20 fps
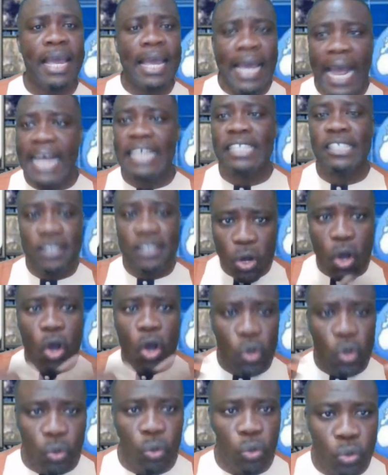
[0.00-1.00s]
has
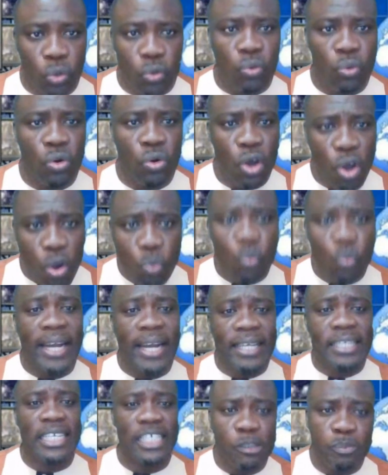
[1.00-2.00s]
no clue
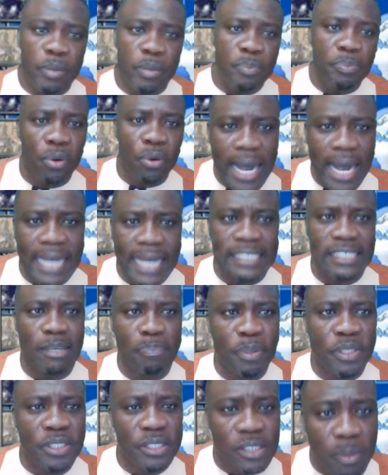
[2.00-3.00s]
what these people are
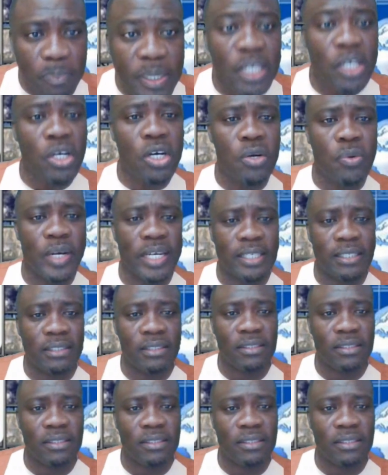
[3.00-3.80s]
supposed to be doing,